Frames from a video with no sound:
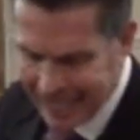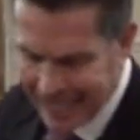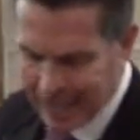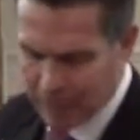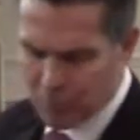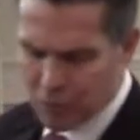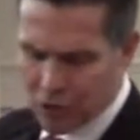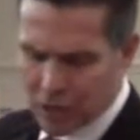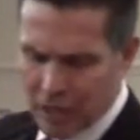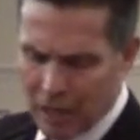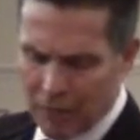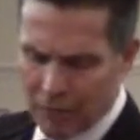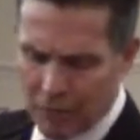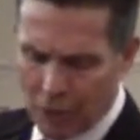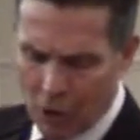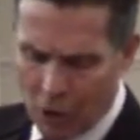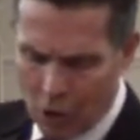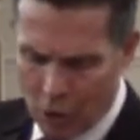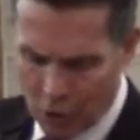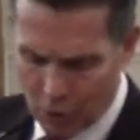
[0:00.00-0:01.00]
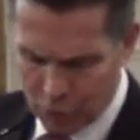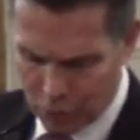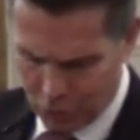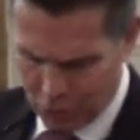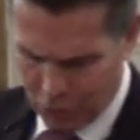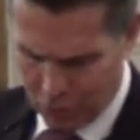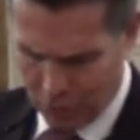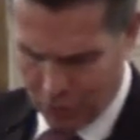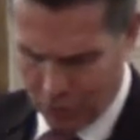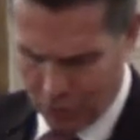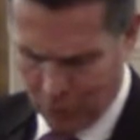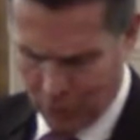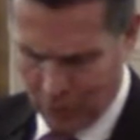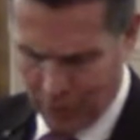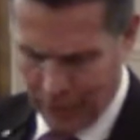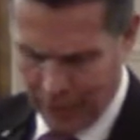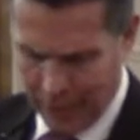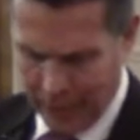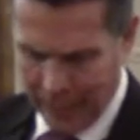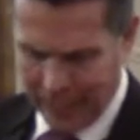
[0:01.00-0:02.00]
himself also
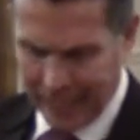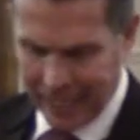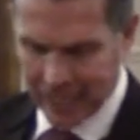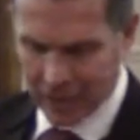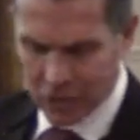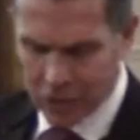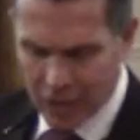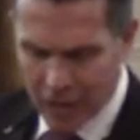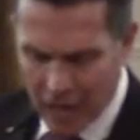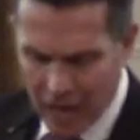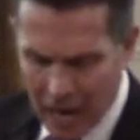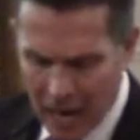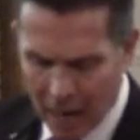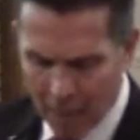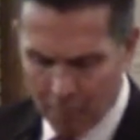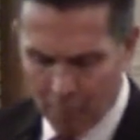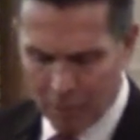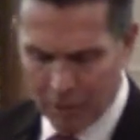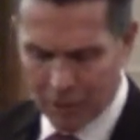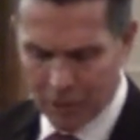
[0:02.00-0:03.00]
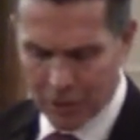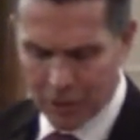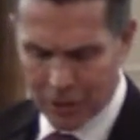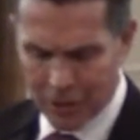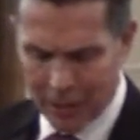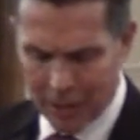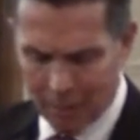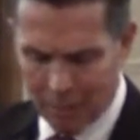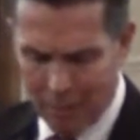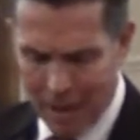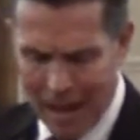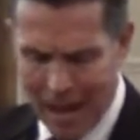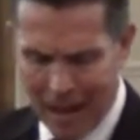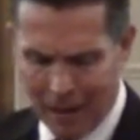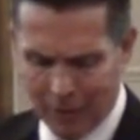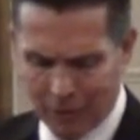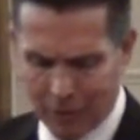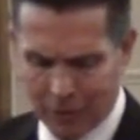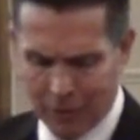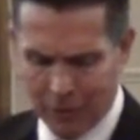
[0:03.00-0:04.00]
is compassed
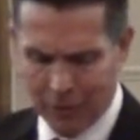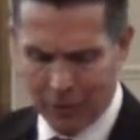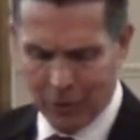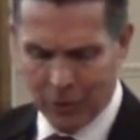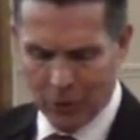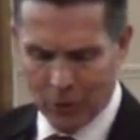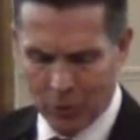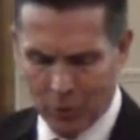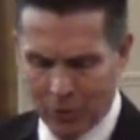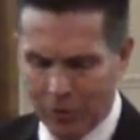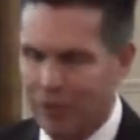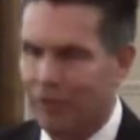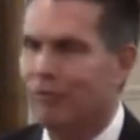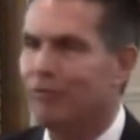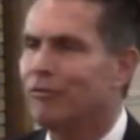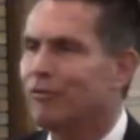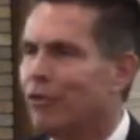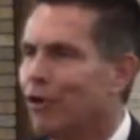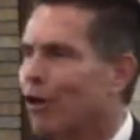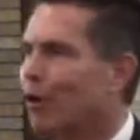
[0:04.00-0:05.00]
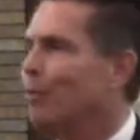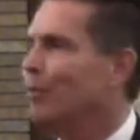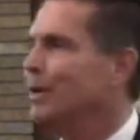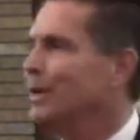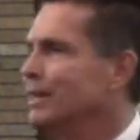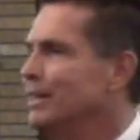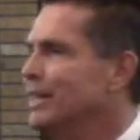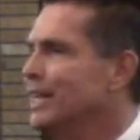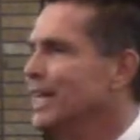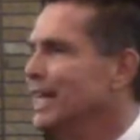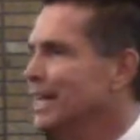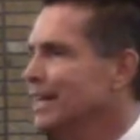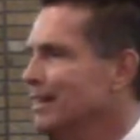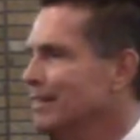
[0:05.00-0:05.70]
about with infirmity.